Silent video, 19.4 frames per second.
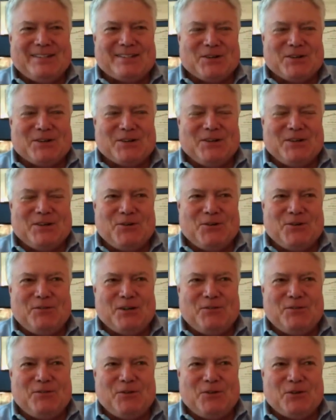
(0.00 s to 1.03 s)
if you
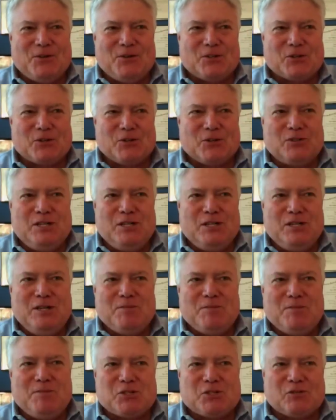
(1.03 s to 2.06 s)
can sort of
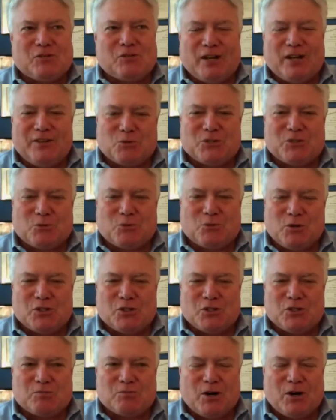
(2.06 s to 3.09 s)
demystify this word
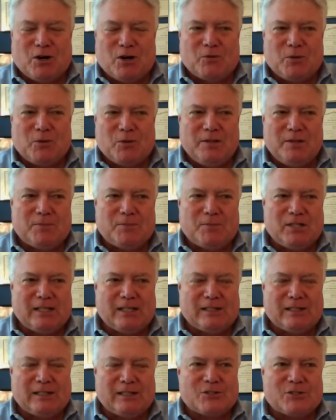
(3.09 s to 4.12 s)
smart,
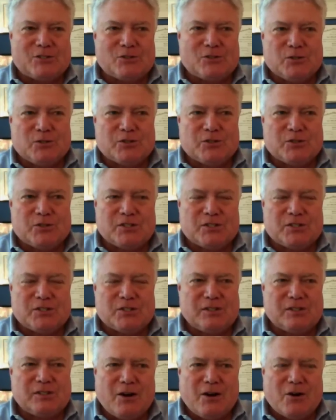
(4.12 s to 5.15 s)
particularly in schools, it's a
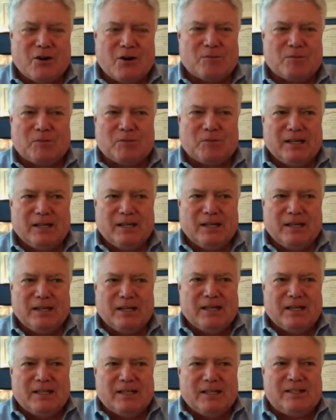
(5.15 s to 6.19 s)
terribly
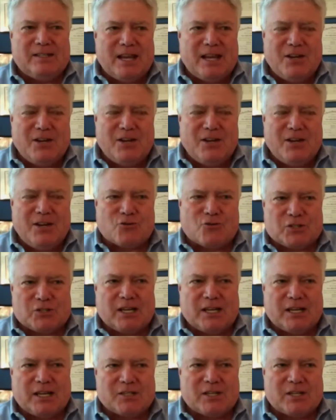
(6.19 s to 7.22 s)
dangerous
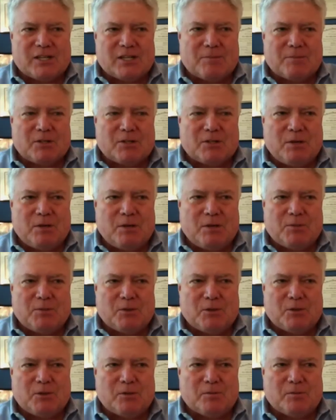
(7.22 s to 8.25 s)
concept because
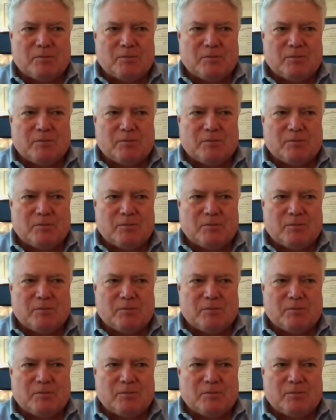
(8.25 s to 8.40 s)
people,